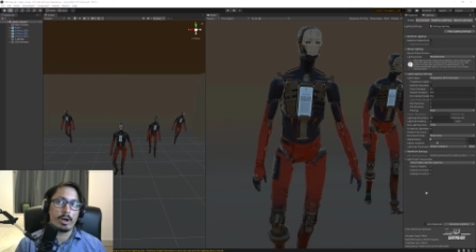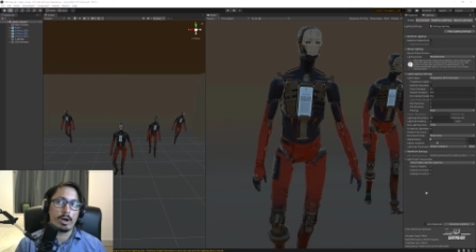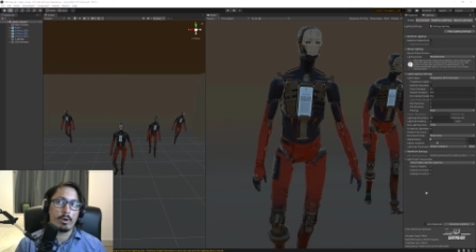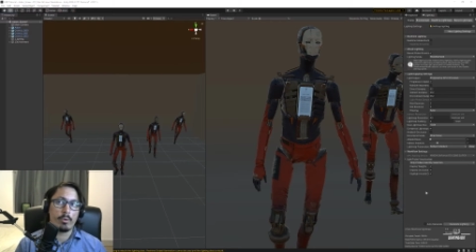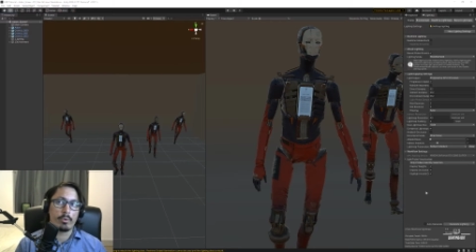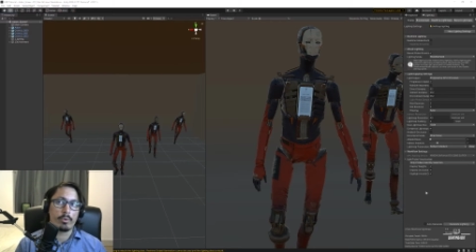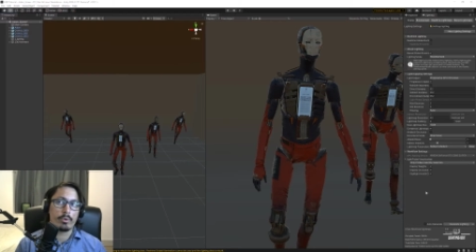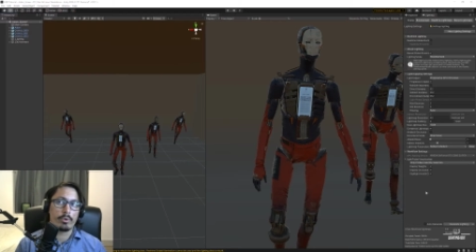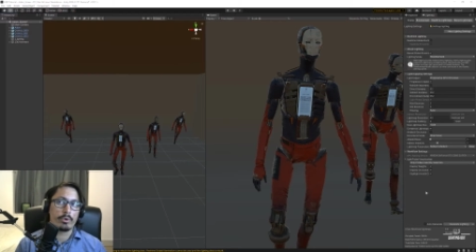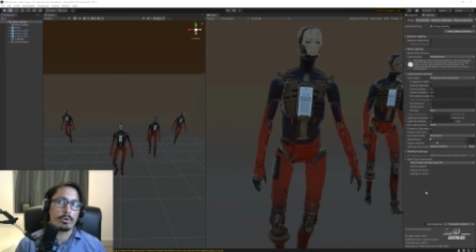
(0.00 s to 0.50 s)

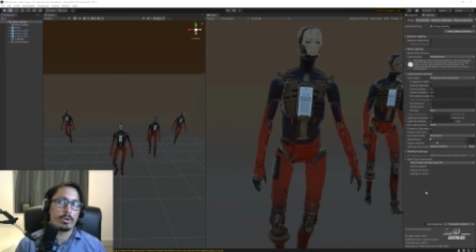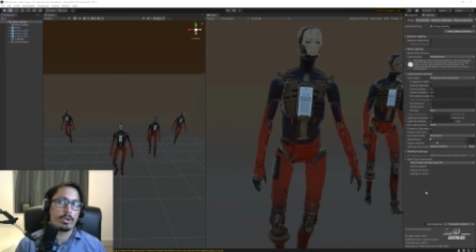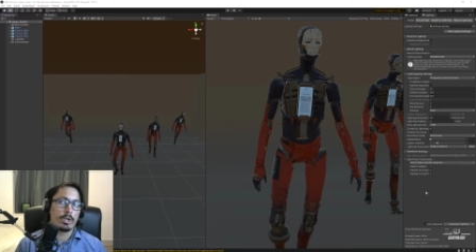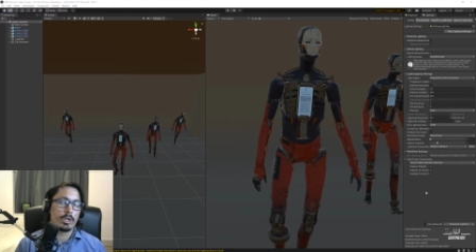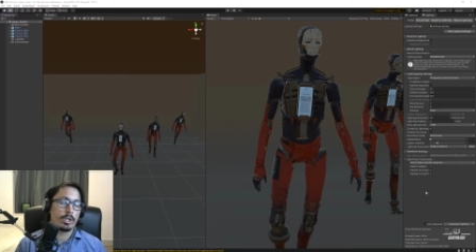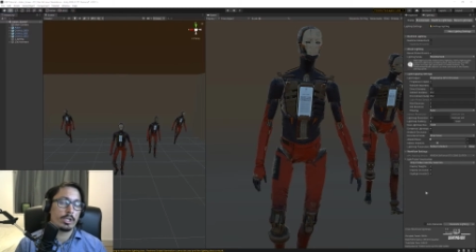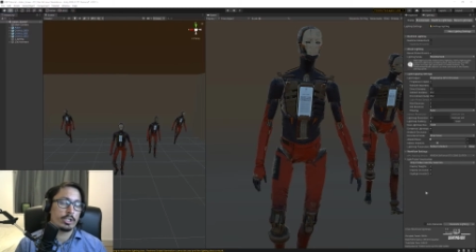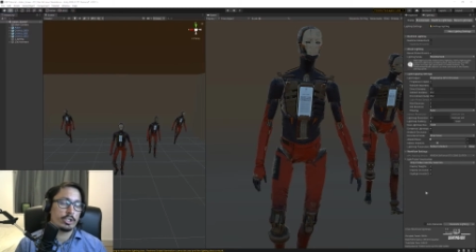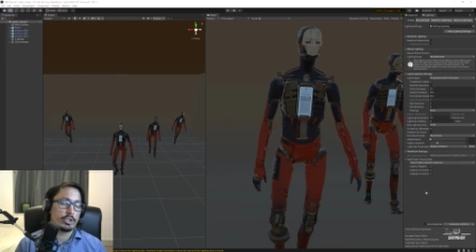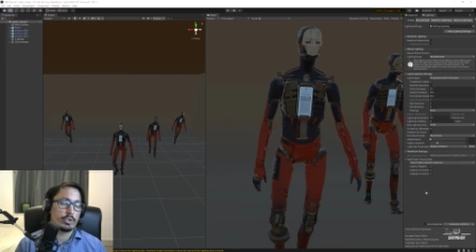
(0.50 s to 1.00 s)
our
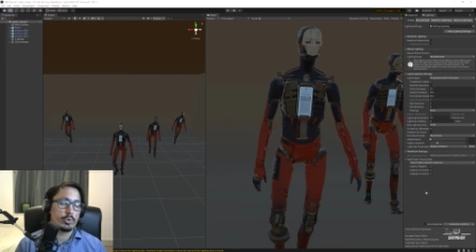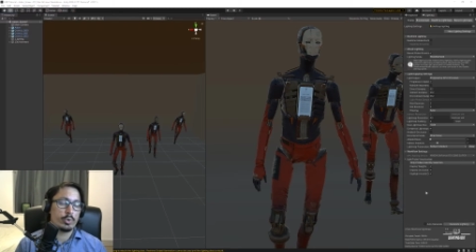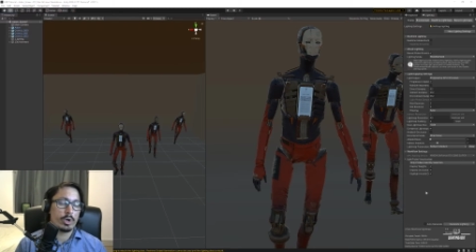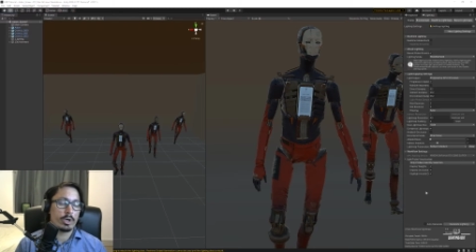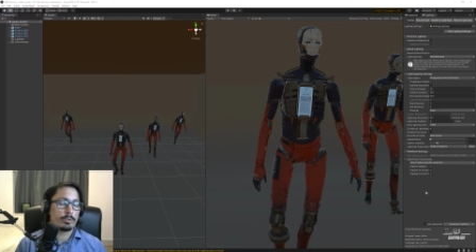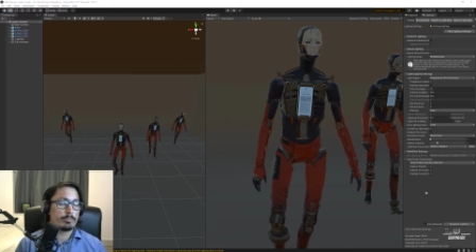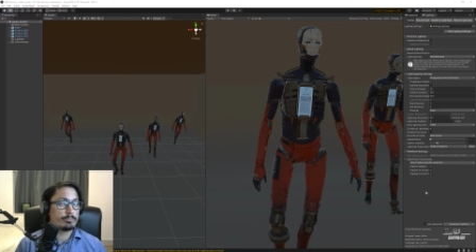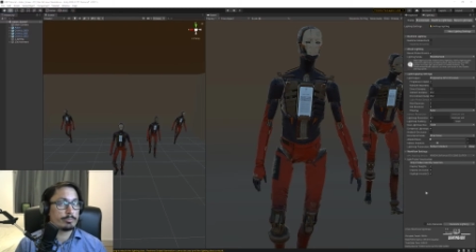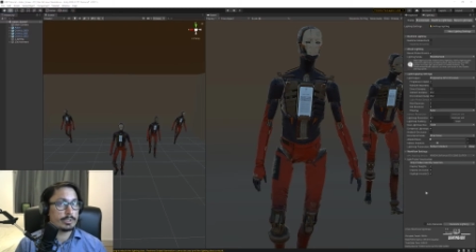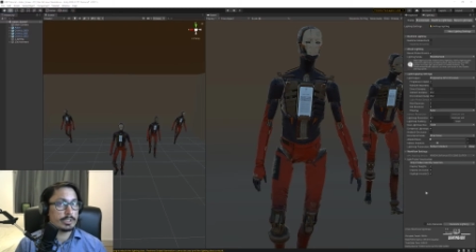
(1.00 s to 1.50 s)
U
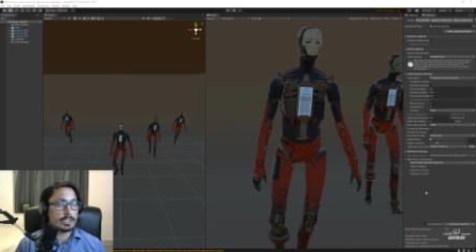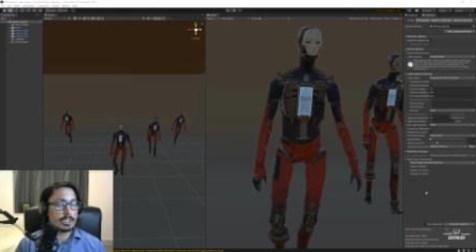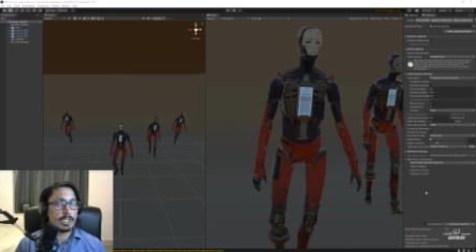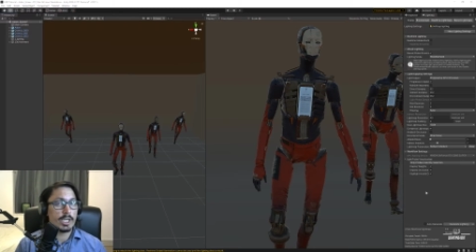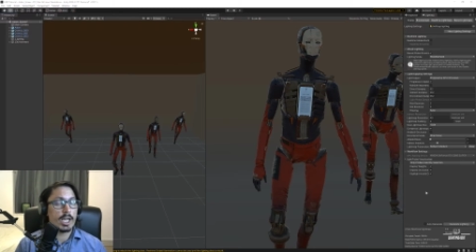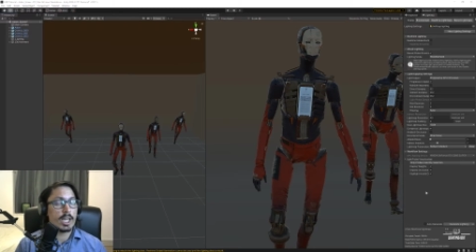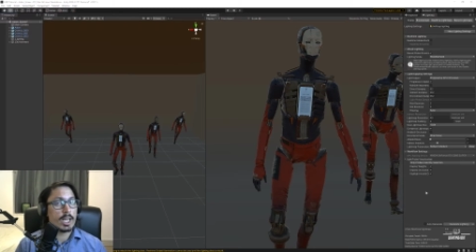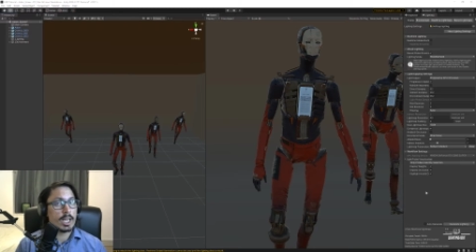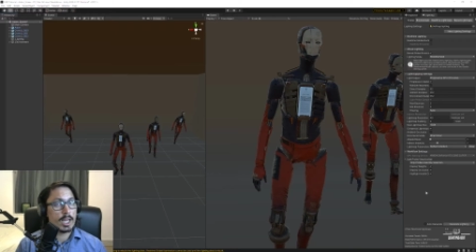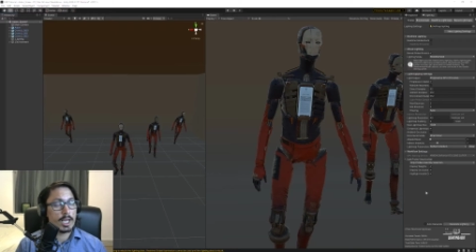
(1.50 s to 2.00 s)
R P
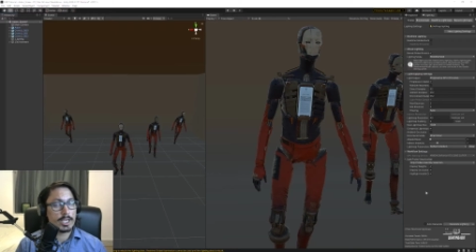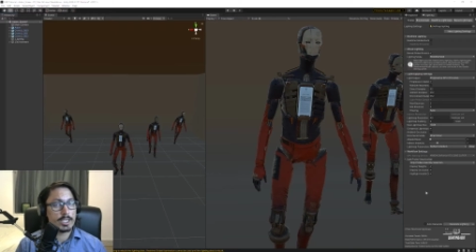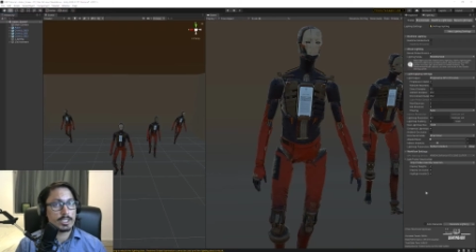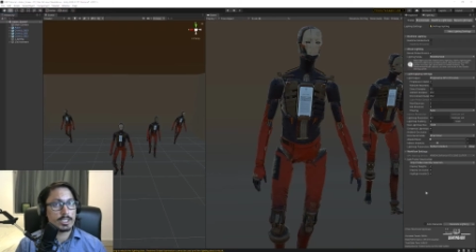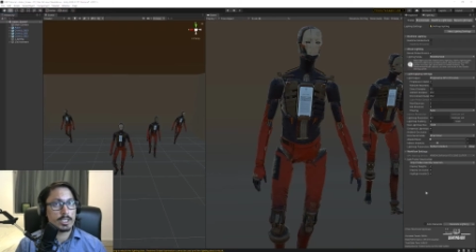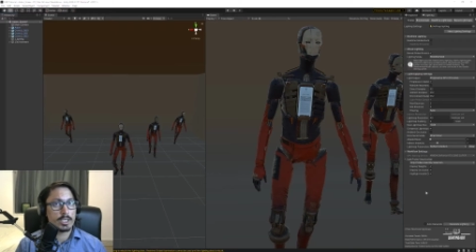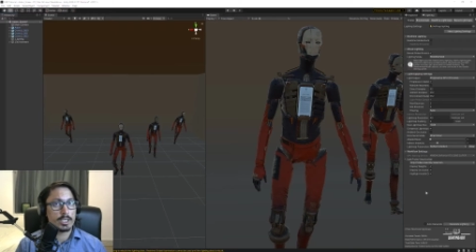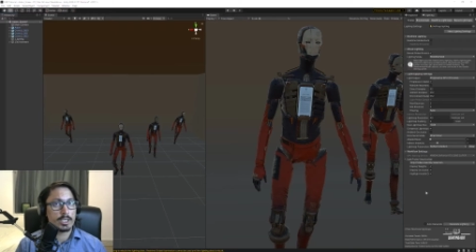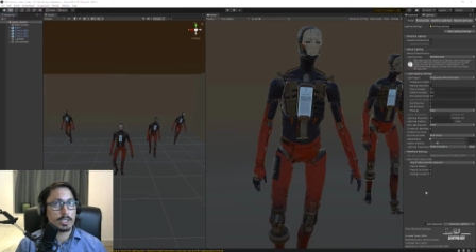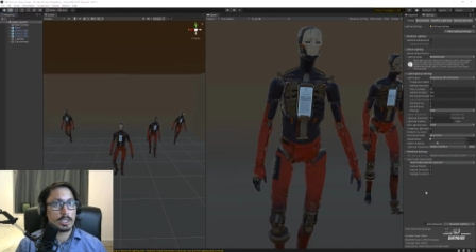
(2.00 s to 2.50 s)

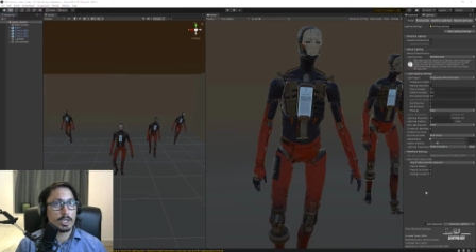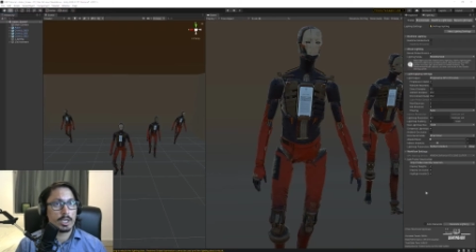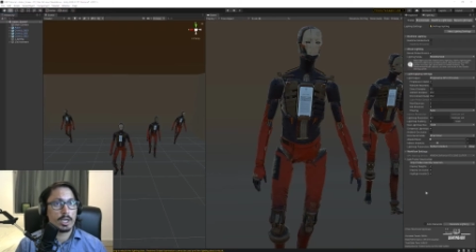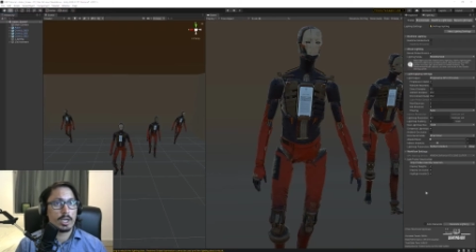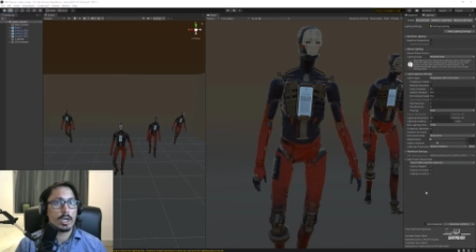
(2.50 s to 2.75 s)
lighting